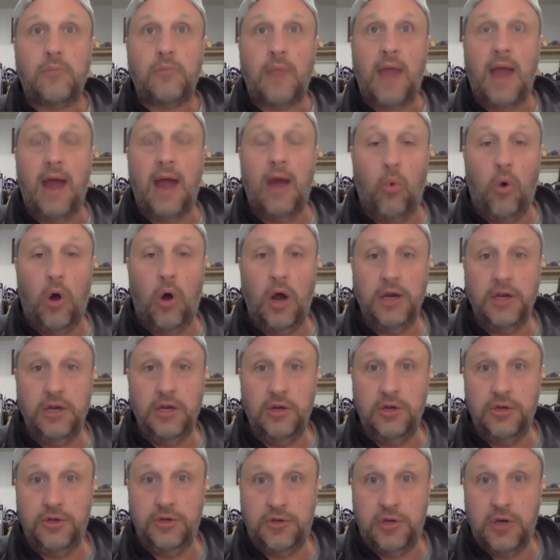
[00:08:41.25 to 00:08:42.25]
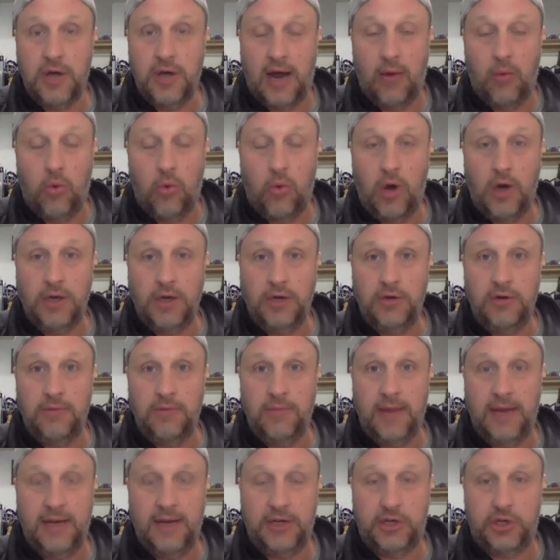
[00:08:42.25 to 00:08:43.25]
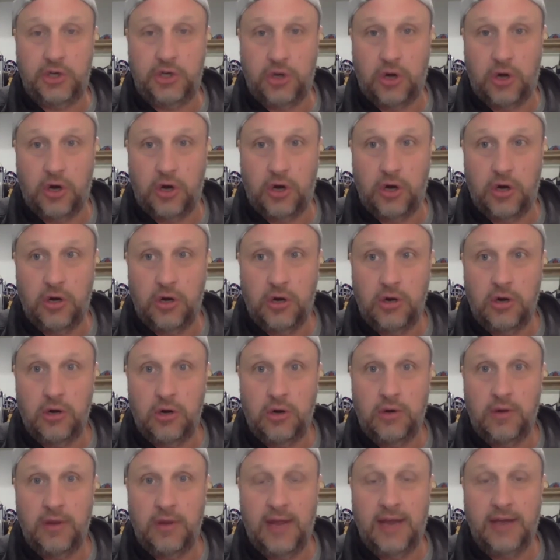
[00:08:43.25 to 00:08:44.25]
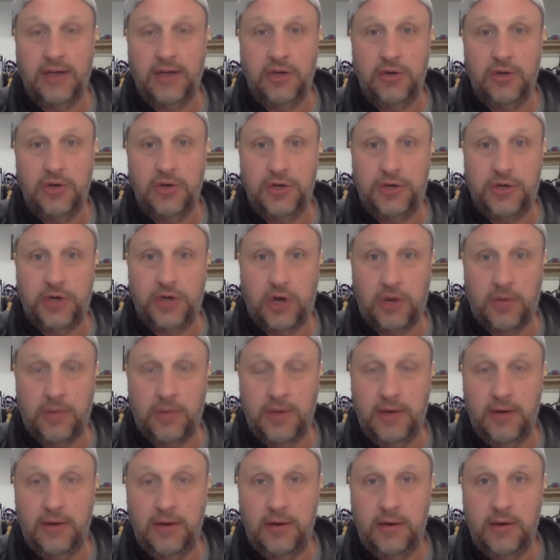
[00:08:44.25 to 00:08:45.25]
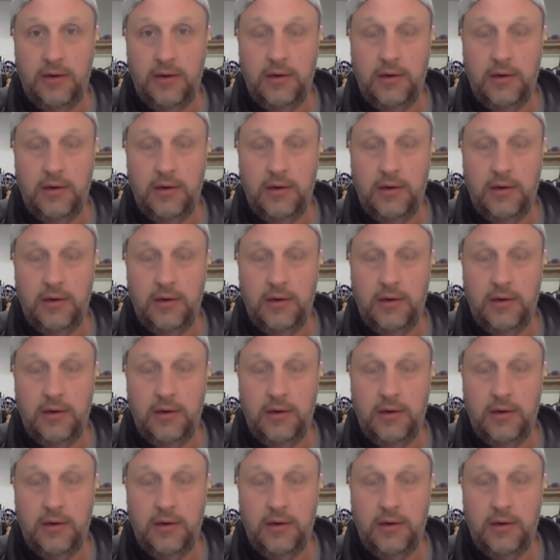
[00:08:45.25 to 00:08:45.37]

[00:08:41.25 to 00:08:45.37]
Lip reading: I want you to make sure that you determine